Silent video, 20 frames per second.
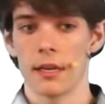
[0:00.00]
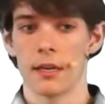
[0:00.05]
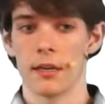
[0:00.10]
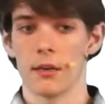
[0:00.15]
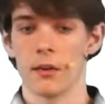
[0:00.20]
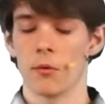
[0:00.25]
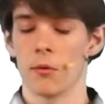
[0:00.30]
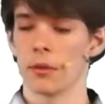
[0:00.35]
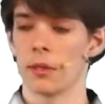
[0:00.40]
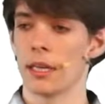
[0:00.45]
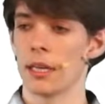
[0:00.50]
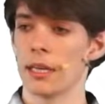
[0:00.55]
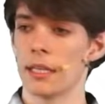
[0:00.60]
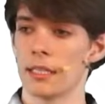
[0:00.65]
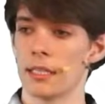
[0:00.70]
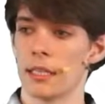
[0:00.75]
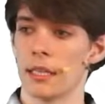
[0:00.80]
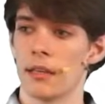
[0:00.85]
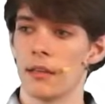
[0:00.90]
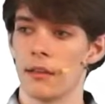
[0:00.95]

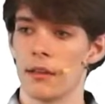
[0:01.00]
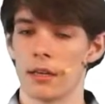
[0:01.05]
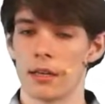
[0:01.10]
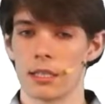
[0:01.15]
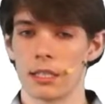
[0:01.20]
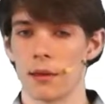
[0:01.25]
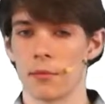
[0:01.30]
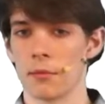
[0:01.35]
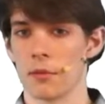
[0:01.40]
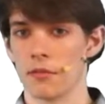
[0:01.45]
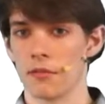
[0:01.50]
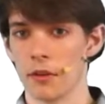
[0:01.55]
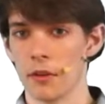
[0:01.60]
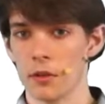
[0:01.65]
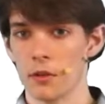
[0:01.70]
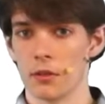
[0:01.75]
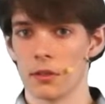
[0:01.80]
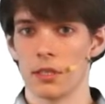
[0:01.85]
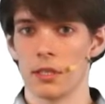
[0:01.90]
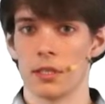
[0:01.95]
nowadays, there are some
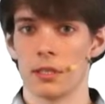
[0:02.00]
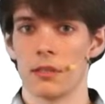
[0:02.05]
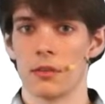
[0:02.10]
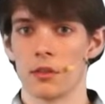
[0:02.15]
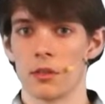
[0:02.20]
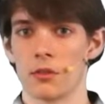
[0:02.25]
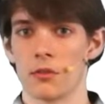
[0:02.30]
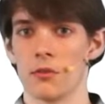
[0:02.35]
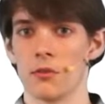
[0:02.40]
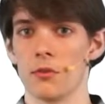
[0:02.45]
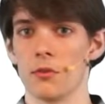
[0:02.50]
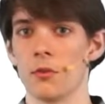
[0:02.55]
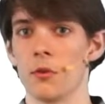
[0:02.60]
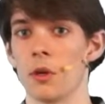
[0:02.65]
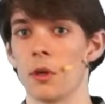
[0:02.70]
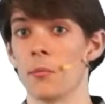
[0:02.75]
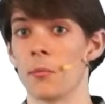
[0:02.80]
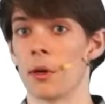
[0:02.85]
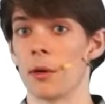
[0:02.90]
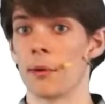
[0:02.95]
difficulties in order to
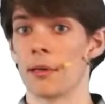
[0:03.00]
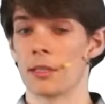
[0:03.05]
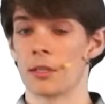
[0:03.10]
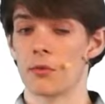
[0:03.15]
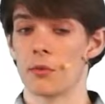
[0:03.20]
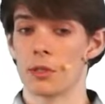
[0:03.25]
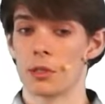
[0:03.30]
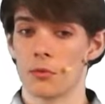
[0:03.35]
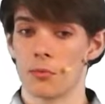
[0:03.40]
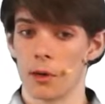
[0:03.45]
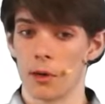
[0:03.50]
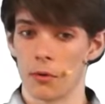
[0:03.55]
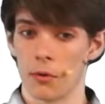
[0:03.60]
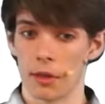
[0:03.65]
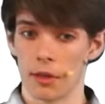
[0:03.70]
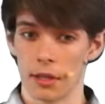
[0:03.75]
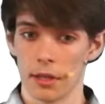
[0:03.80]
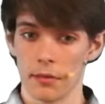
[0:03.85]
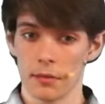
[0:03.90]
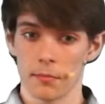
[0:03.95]
implement quantum
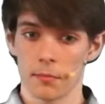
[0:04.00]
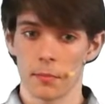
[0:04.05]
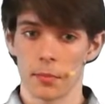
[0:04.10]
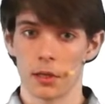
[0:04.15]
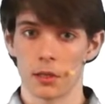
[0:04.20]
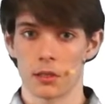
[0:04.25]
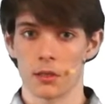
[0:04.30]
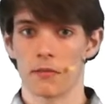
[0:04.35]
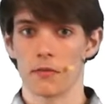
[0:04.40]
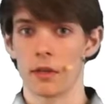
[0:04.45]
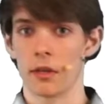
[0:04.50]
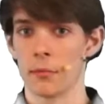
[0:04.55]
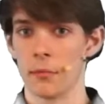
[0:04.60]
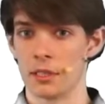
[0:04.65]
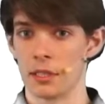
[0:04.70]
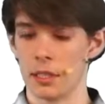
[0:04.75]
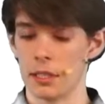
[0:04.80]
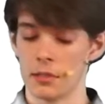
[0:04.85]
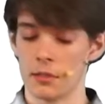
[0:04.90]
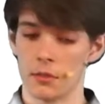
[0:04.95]
algorithms because of the
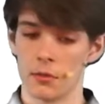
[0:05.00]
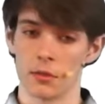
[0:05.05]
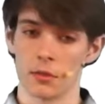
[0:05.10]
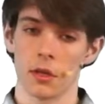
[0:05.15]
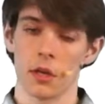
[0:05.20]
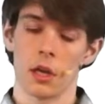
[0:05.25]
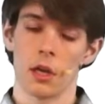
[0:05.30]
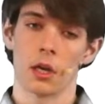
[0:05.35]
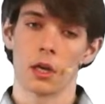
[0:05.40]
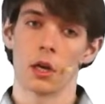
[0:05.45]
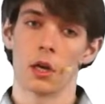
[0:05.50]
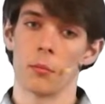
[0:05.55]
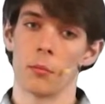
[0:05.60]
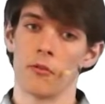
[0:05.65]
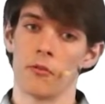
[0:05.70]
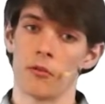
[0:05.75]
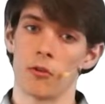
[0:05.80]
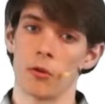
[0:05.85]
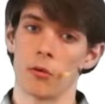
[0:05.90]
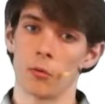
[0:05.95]
limitations coming
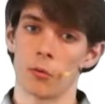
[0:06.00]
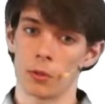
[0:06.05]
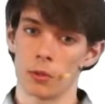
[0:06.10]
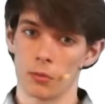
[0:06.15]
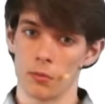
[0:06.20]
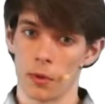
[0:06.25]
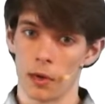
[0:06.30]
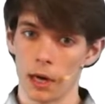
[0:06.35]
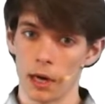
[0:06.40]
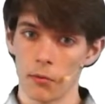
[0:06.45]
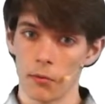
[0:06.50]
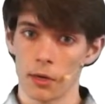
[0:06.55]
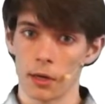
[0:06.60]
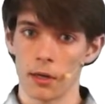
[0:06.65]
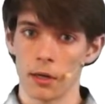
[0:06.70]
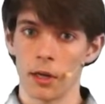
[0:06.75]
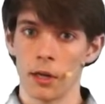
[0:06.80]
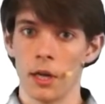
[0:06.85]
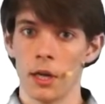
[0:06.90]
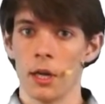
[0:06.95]
from quantum
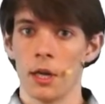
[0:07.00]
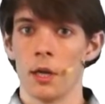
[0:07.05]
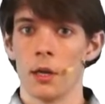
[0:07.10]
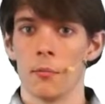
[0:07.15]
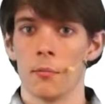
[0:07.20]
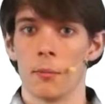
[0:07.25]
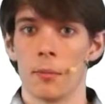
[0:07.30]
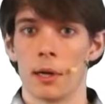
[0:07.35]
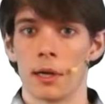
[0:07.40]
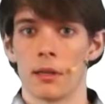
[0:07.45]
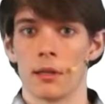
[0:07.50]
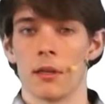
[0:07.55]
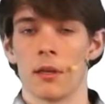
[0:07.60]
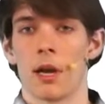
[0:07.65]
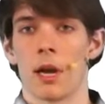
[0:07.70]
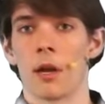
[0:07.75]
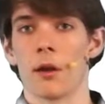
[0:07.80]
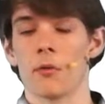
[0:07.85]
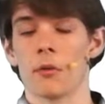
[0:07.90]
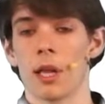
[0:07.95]
hardware. But
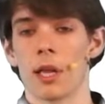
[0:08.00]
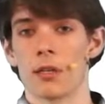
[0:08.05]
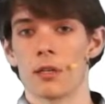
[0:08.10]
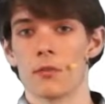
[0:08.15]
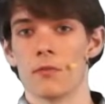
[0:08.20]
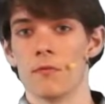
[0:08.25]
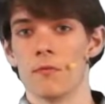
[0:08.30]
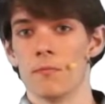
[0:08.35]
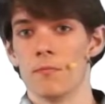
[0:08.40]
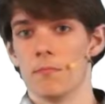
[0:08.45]
I would like to